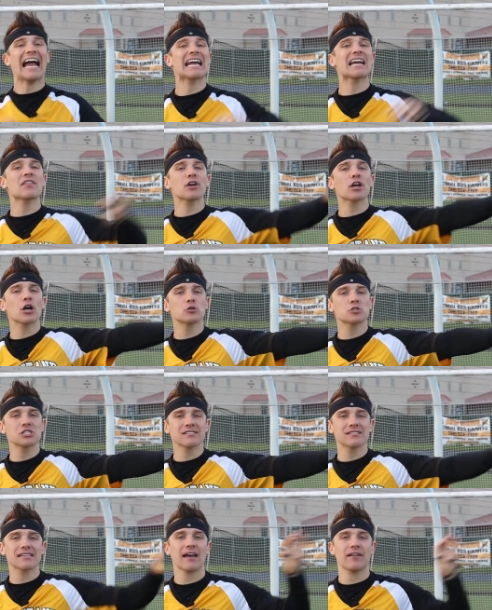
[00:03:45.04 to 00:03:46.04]
and the
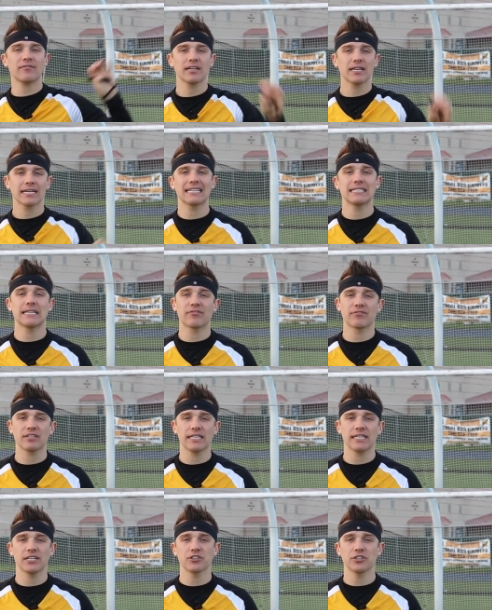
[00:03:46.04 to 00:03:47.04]
coaching staff can
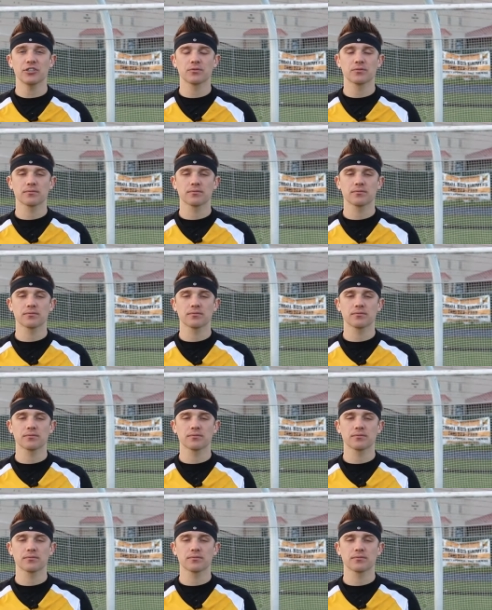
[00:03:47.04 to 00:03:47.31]
definitely hear you.